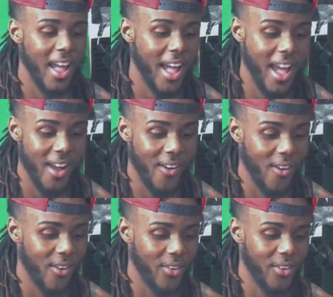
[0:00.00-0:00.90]
At
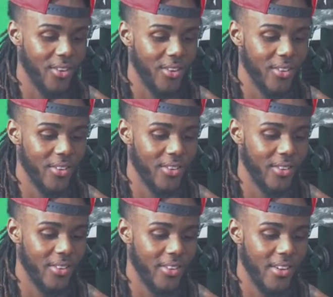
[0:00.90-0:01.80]
all.
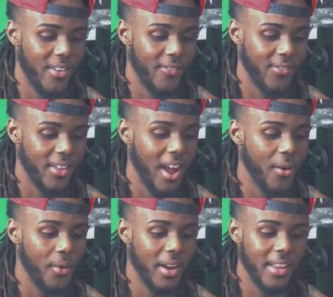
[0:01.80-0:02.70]
Not
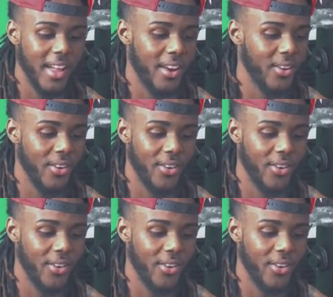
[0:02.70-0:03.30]
ready at all.